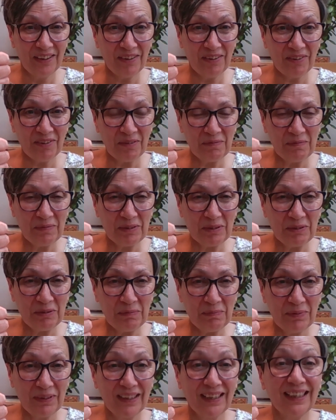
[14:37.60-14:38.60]
thumbs up,
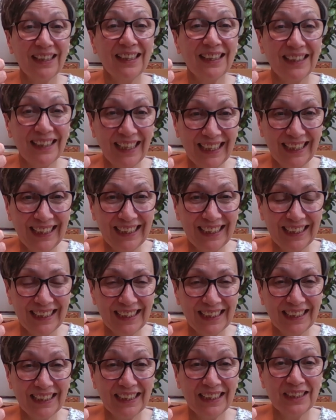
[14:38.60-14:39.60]
like,
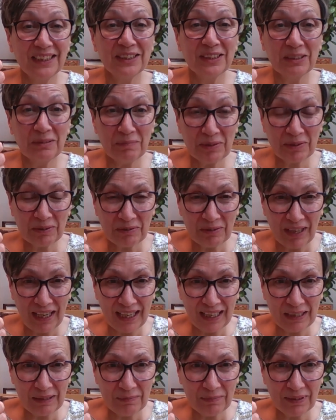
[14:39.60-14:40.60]

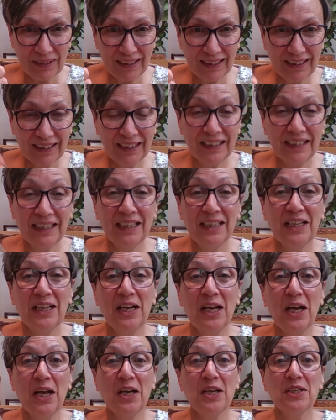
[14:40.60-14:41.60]
subscribe,
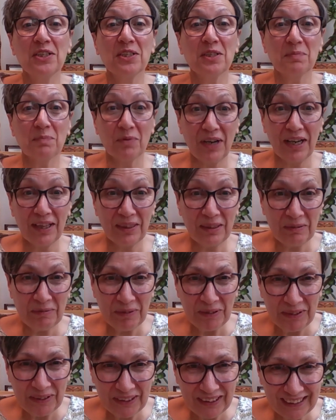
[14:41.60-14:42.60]
spread the
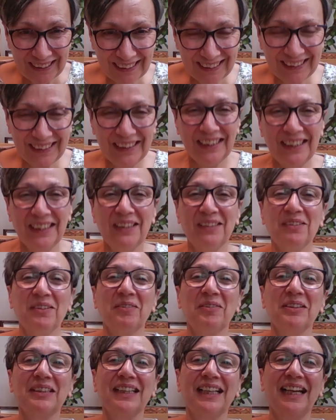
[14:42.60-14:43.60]
word. I
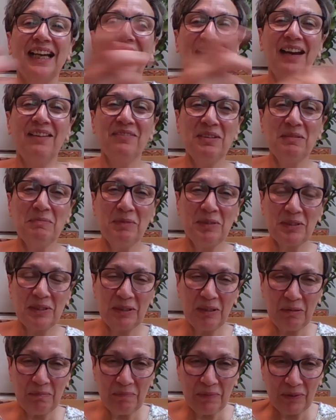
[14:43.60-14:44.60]
want to get everybody
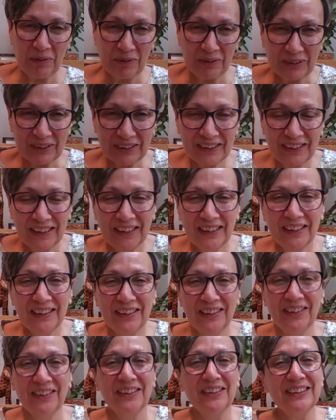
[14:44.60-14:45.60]
on board
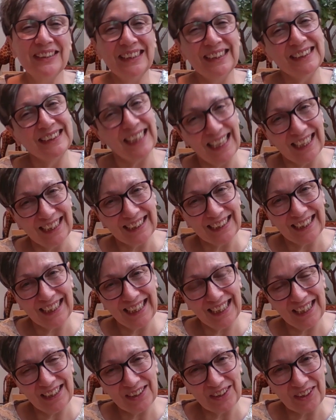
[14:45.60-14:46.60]
on this
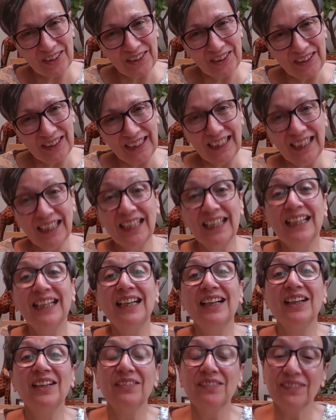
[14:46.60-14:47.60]
healthcare journey
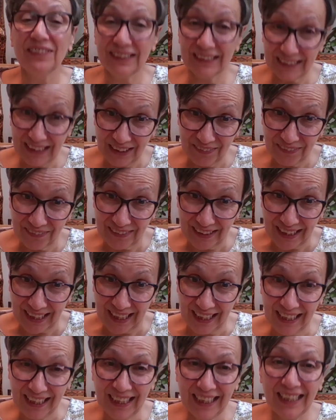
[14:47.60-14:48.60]
of
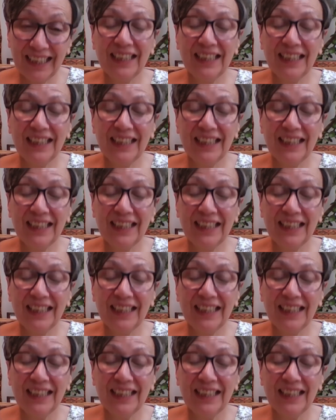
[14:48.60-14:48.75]
self-care,